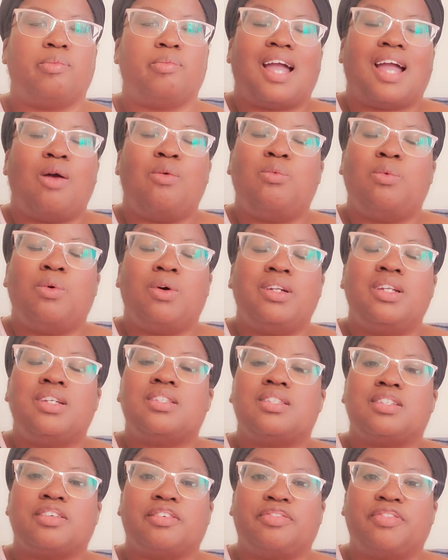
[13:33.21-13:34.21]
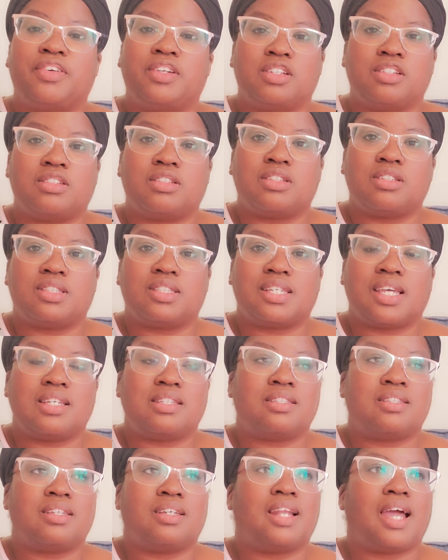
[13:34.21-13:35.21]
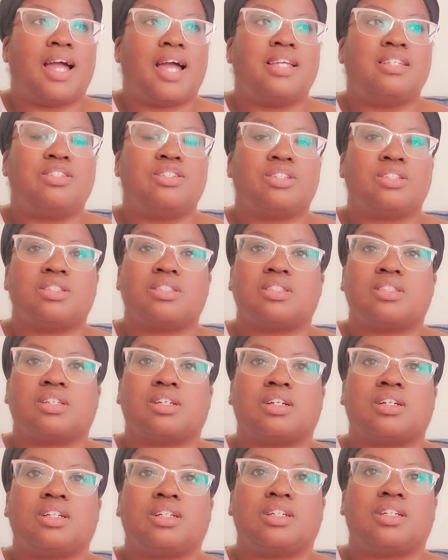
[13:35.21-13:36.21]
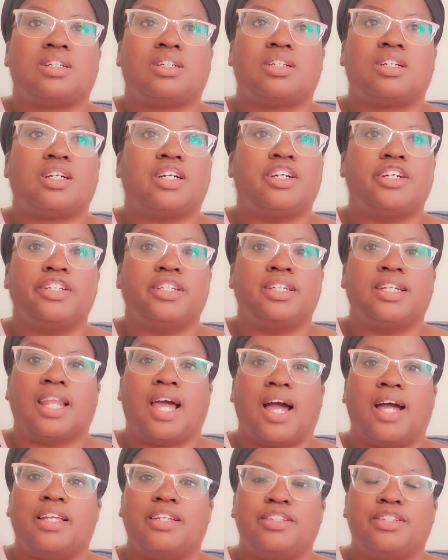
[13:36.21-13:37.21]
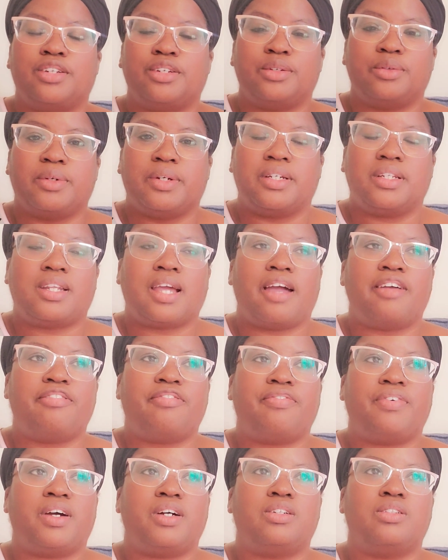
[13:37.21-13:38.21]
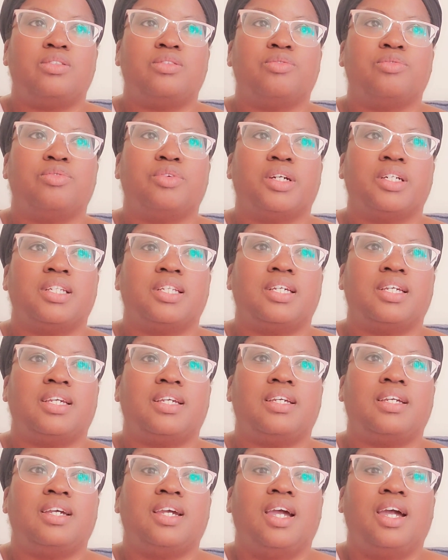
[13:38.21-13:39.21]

I wanted to finish this test knit. I just could not do it. I felt really